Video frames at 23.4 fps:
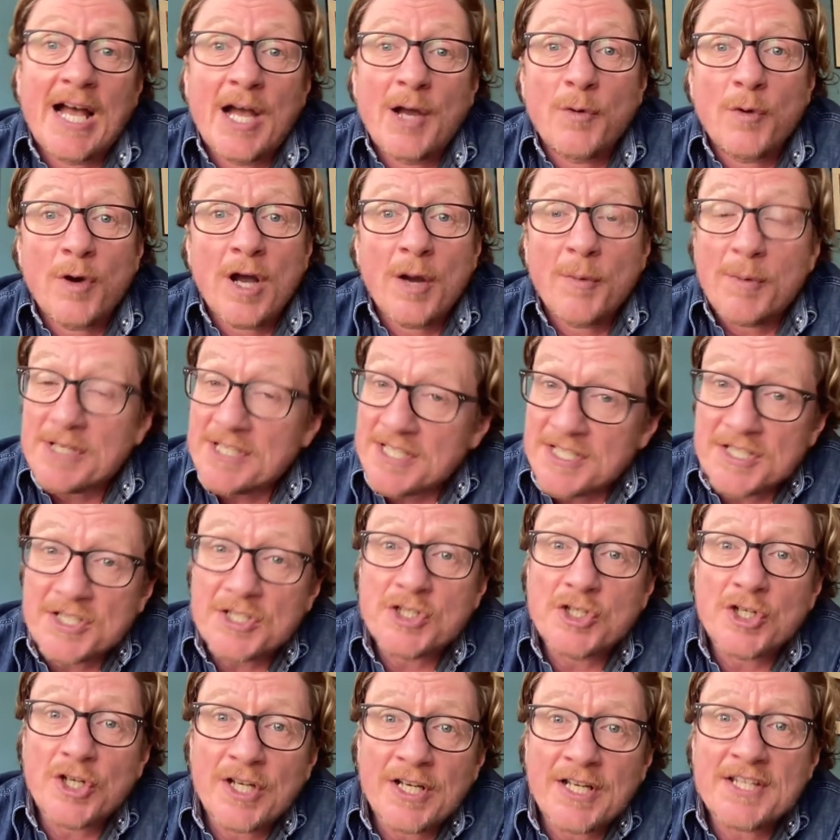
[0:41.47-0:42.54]
I went
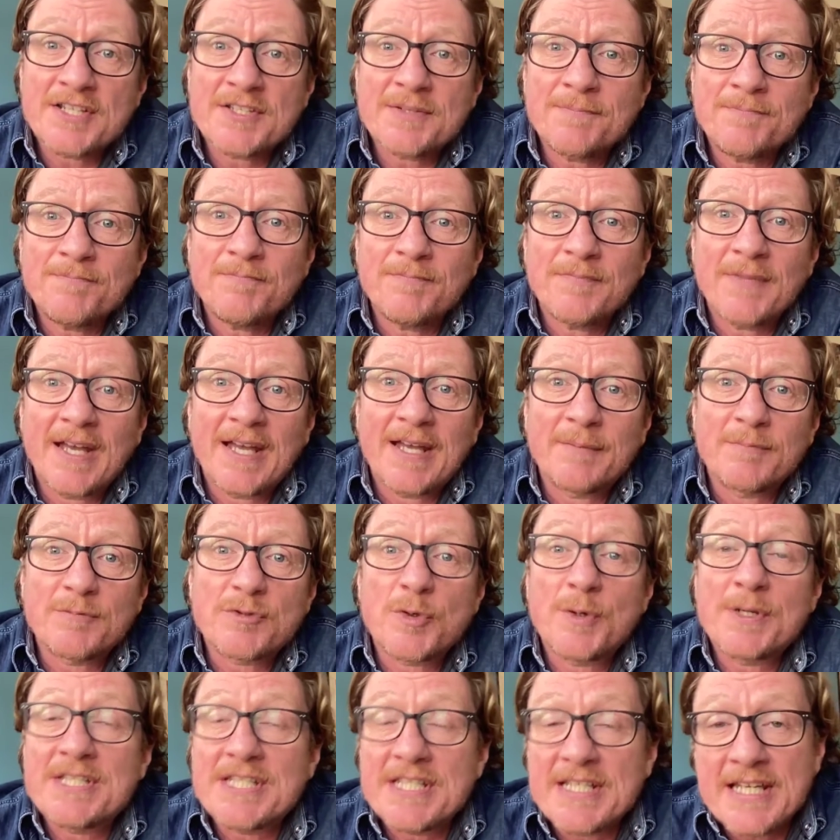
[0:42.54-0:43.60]
into journalism,
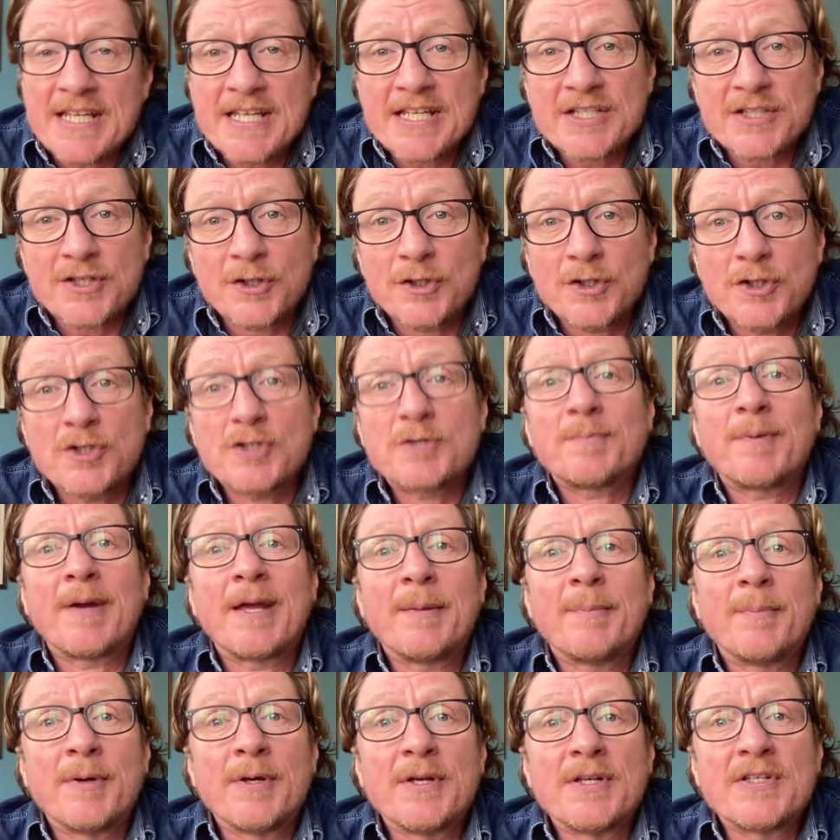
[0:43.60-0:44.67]
20 years on
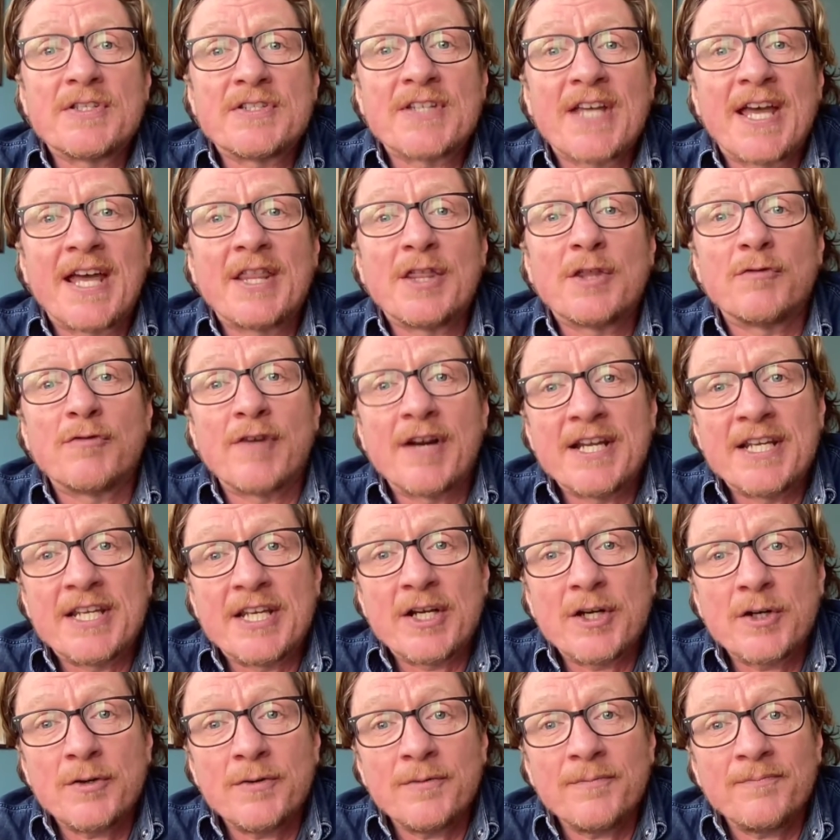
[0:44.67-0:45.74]
newspapers and the
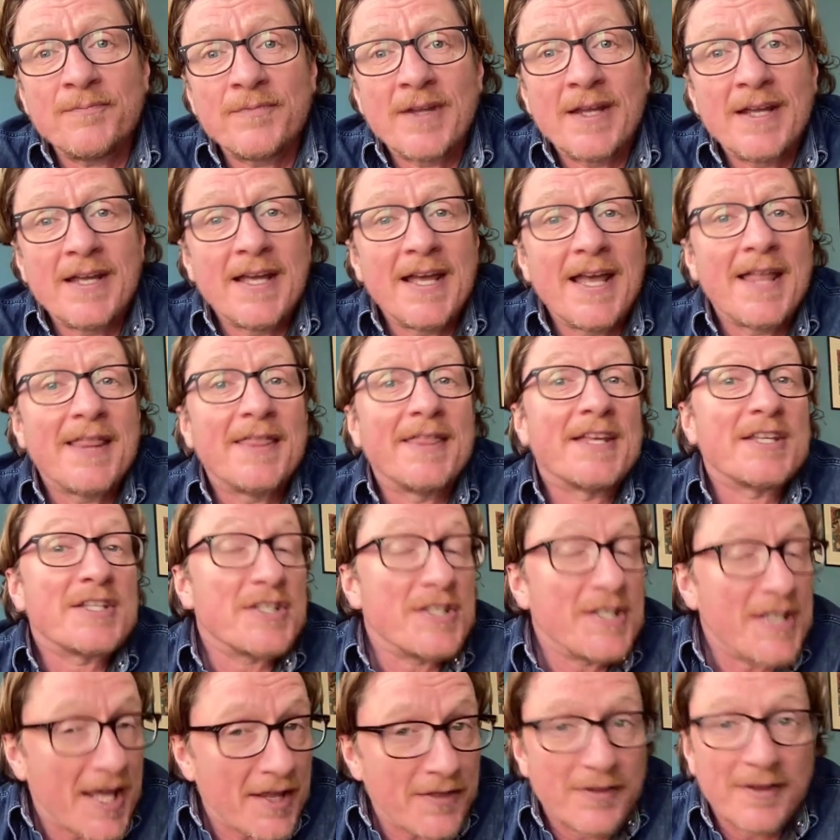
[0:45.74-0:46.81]
radio.
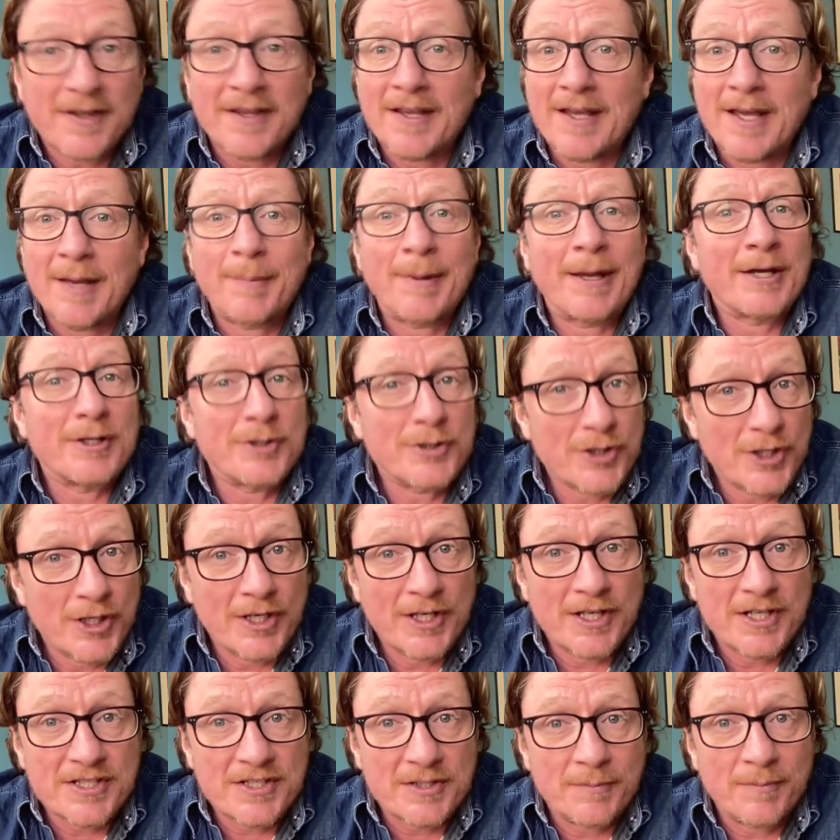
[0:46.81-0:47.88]
There's nothing about
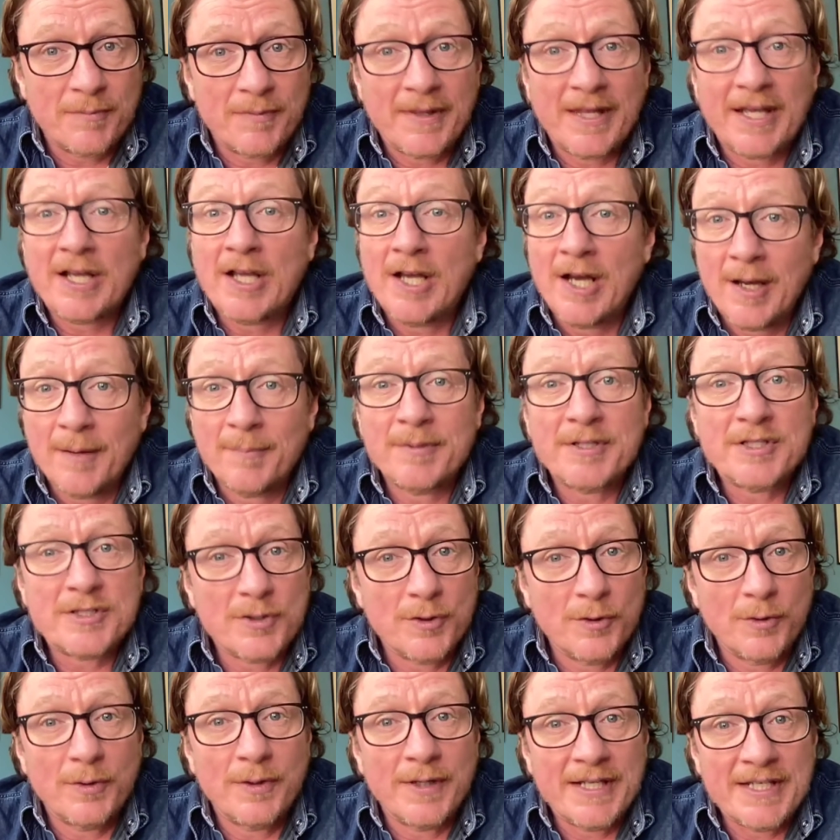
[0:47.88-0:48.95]
journalism that can't be
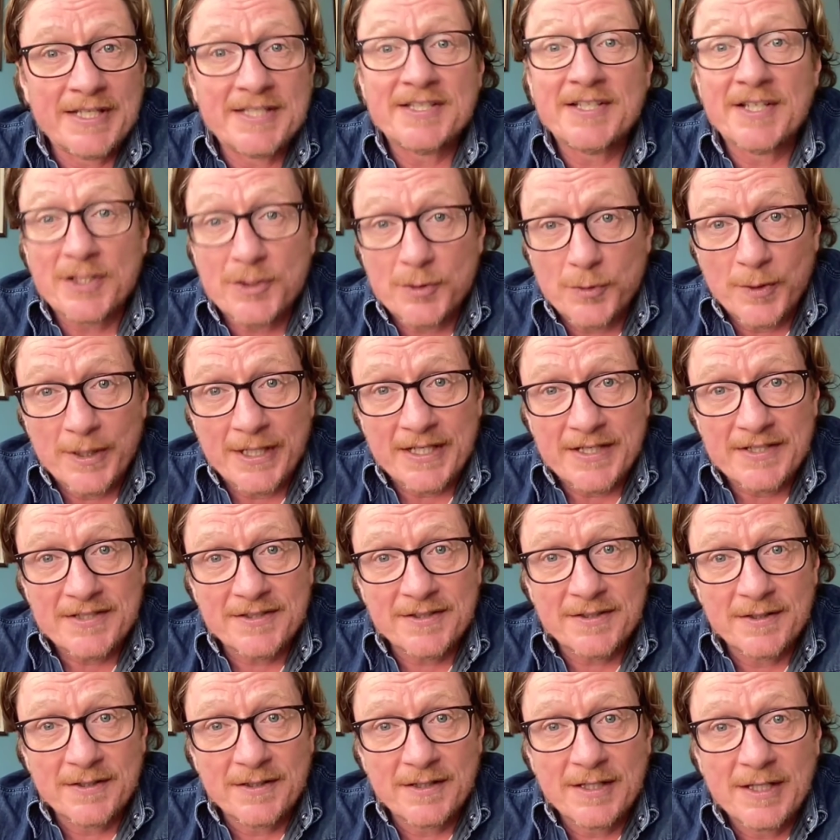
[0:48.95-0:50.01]
taught in 6
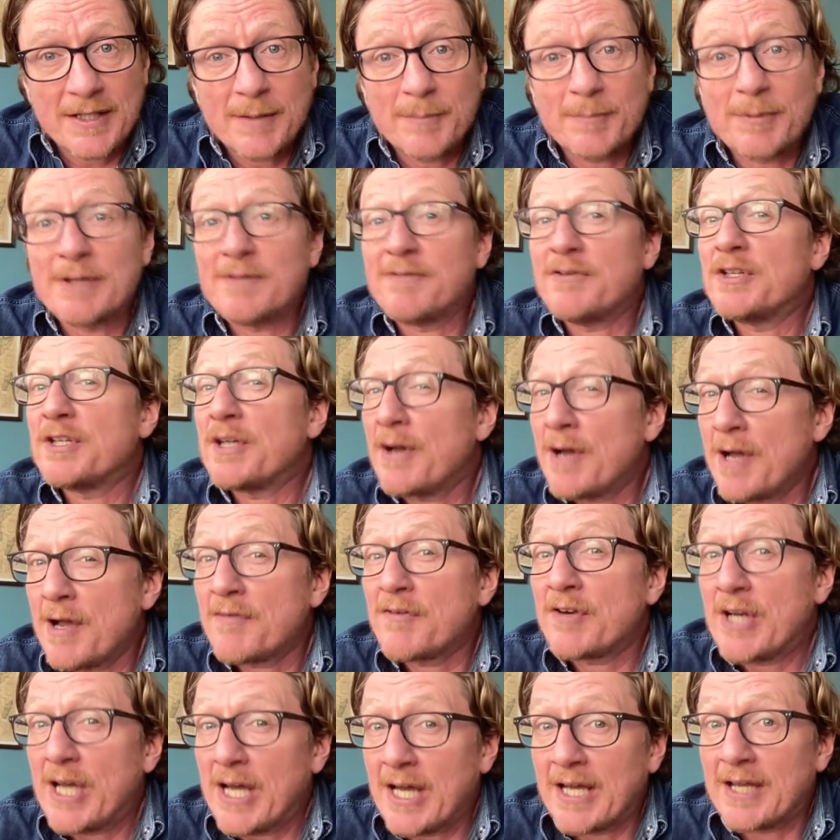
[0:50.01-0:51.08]
weeks. But if you don't
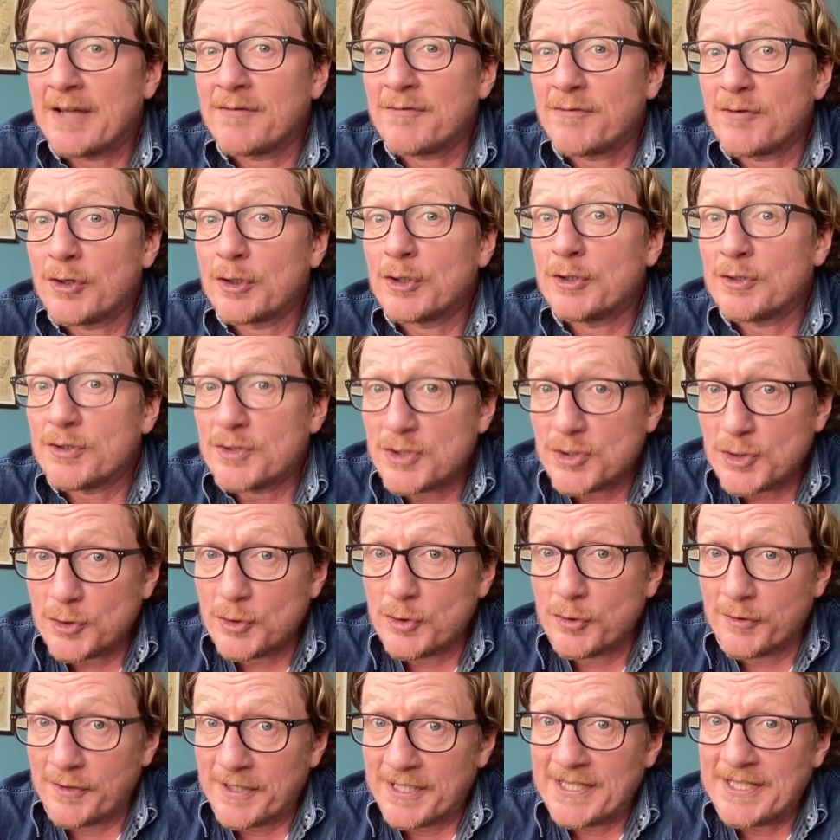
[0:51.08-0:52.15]
have an eye for a good
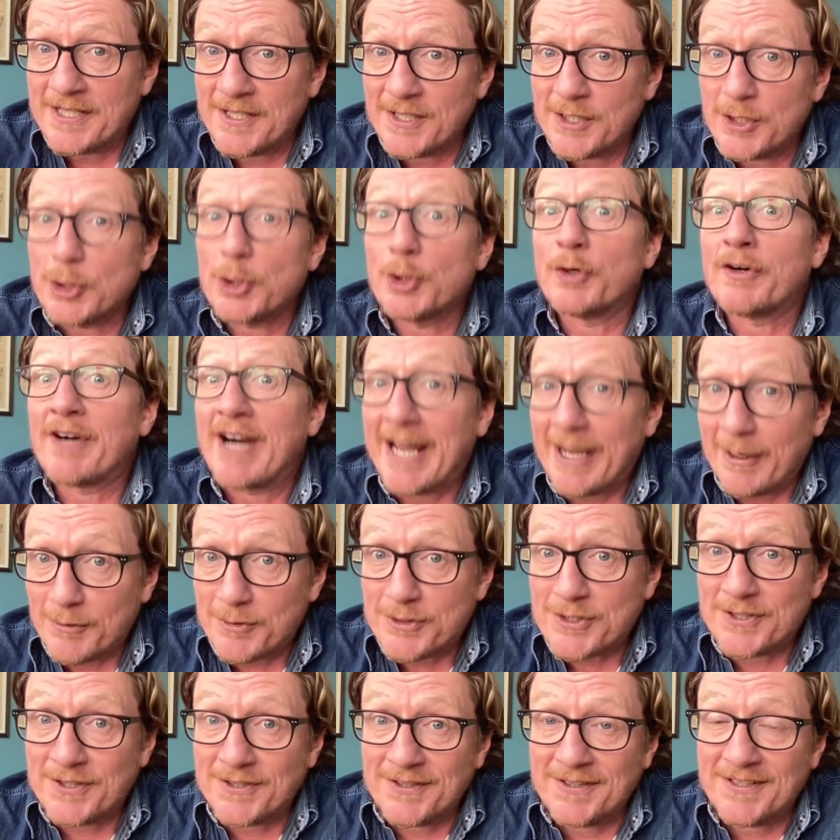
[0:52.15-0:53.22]
story, you're
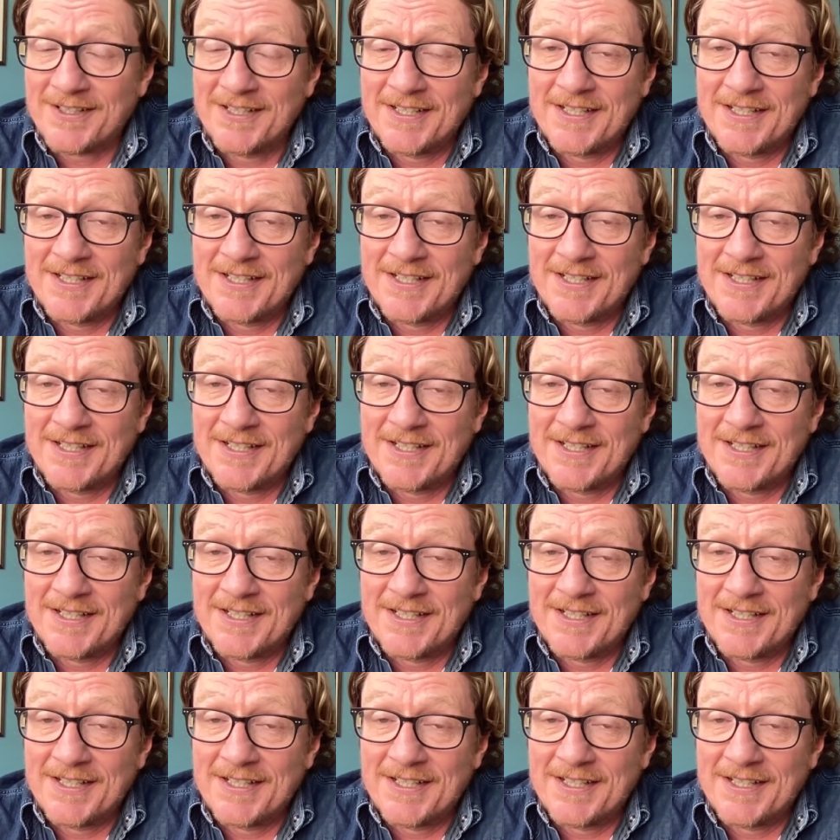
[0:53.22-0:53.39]
out.